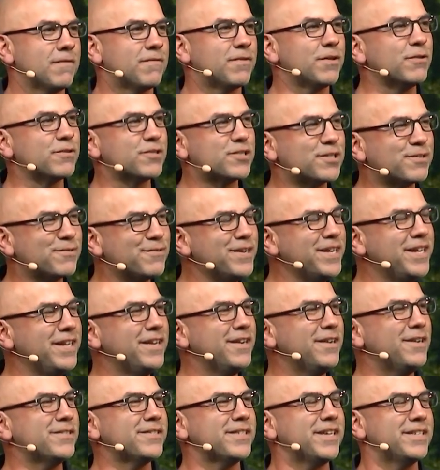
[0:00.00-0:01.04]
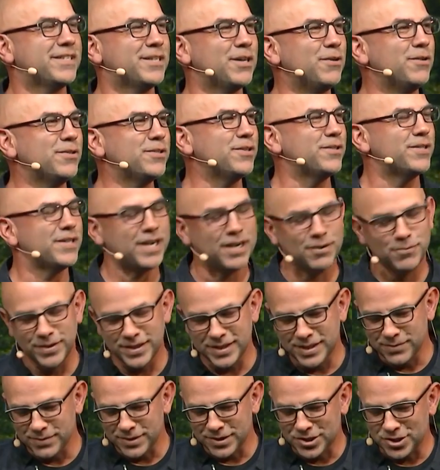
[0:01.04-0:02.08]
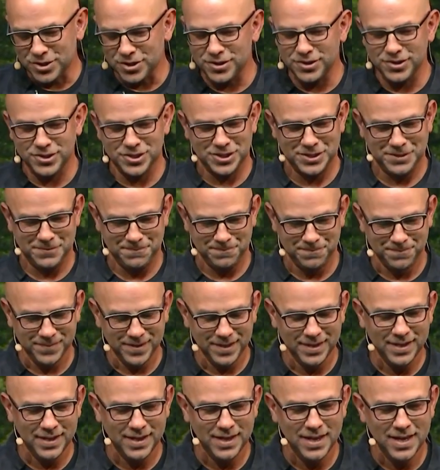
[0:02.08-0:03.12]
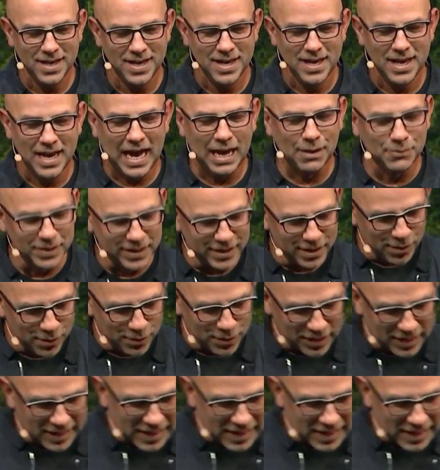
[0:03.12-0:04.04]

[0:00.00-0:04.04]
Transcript: For those three years I told you that I went to a church, I would go